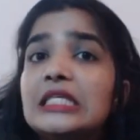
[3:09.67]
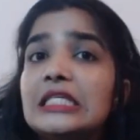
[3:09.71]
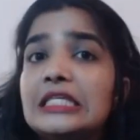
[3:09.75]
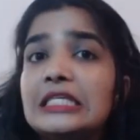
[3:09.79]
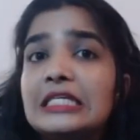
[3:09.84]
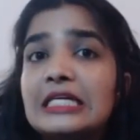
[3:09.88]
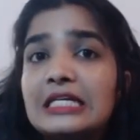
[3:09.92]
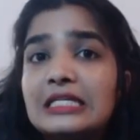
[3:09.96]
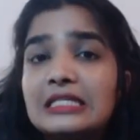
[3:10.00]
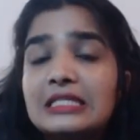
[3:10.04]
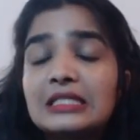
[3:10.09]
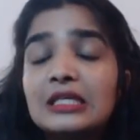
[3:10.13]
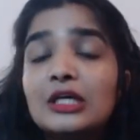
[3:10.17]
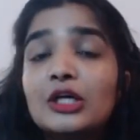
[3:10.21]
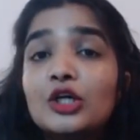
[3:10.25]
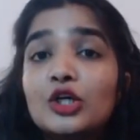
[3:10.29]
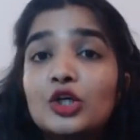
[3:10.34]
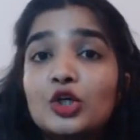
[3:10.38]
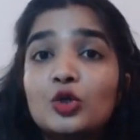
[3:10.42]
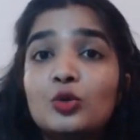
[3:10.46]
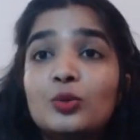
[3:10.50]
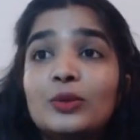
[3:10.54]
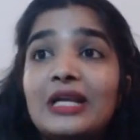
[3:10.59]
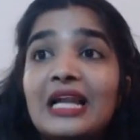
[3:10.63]
Yes,
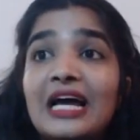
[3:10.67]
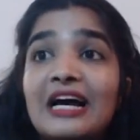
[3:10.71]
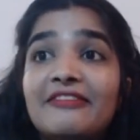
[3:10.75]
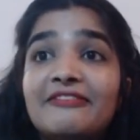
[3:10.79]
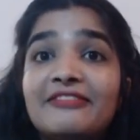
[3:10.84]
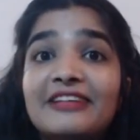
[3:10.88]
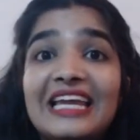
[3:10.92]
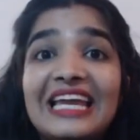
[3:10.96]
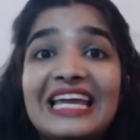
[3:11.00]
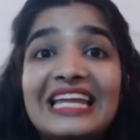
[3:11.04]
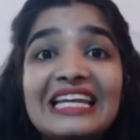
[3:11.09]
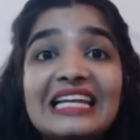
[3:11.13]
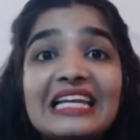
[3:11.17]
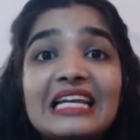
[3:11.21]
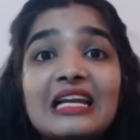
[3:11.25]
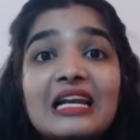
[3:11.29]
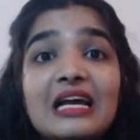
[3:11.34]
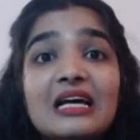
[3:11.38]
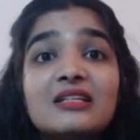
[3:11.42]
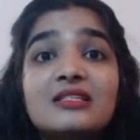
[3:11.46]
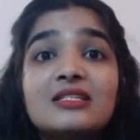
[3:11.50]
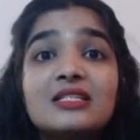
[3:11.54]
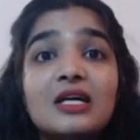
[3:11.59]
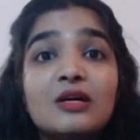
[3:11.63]
you will have
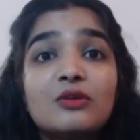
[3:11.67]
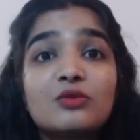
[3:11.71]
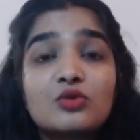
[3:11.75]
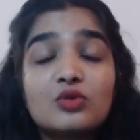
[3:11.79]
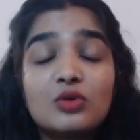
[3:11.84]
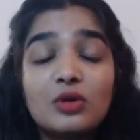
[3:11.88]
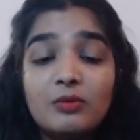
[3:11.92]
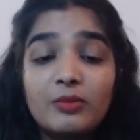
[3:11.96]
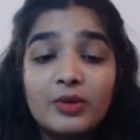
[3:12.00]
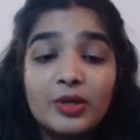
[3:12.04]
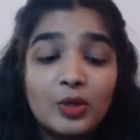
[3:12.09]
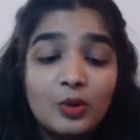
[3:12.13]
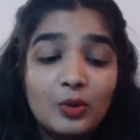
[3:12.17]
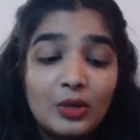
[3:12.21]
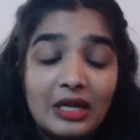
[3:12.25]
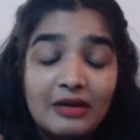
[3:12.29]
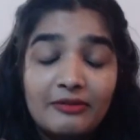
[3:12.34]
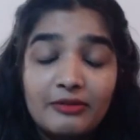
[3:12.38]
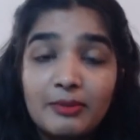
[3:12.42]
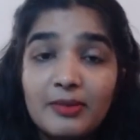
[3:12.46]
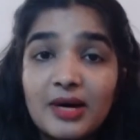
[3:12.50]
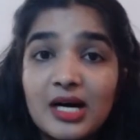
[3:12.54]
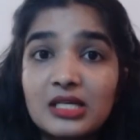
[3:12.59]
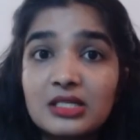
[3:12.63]
in-class doubt solving, you will
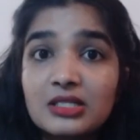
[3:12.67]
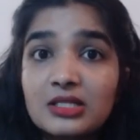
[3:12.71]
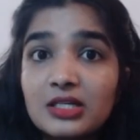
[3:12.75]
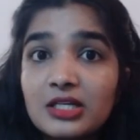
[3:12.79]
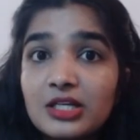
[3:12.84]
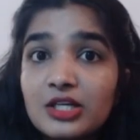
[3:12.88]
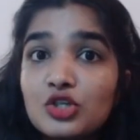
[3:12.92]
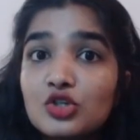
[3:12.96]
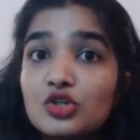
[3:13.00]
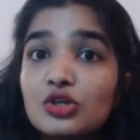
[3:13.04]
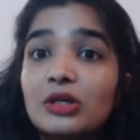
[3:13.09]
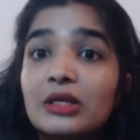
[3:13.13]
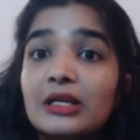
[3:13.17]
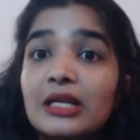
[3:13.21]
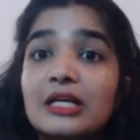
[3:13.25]
have a master teacher,